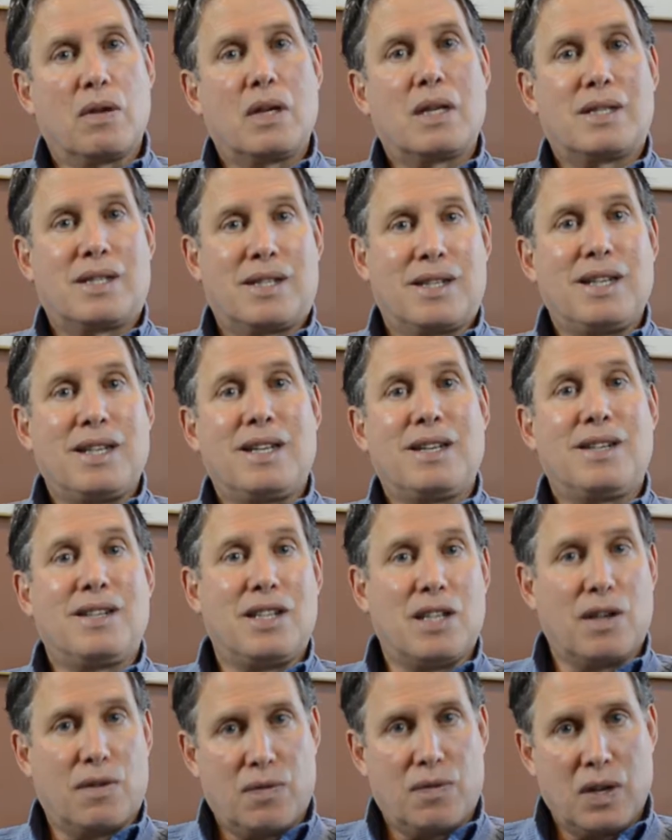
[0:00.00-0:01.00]
see
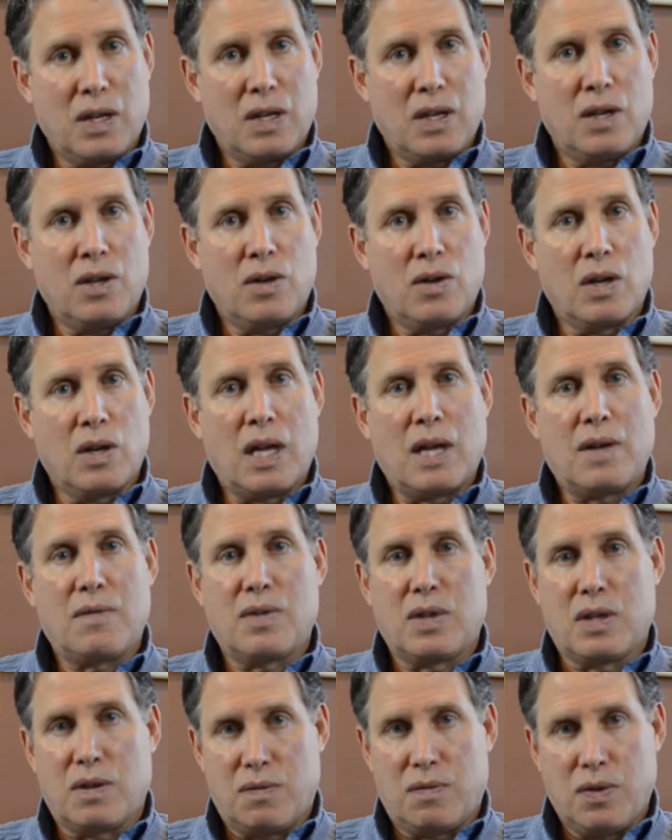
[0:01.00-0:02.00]
different in your life in
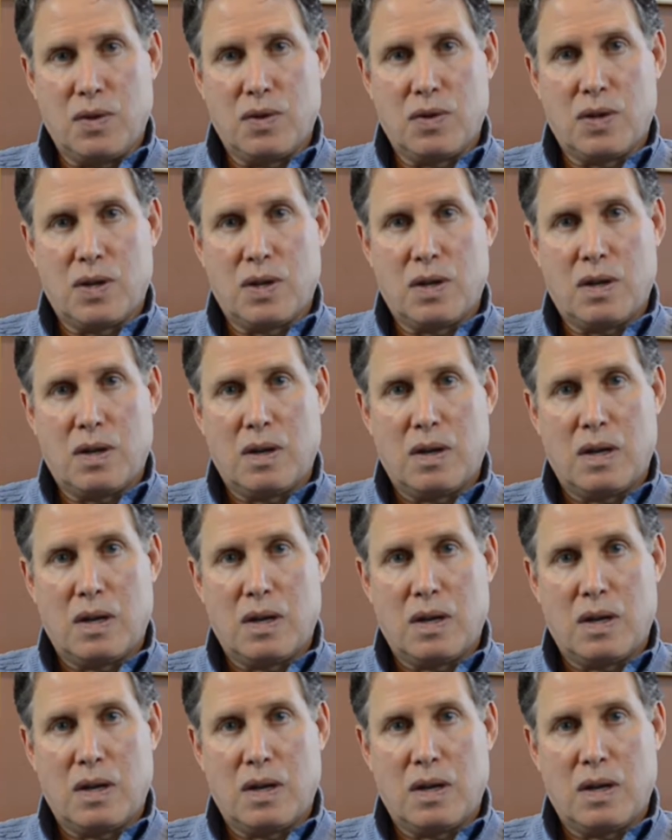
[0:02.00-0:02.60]
the future,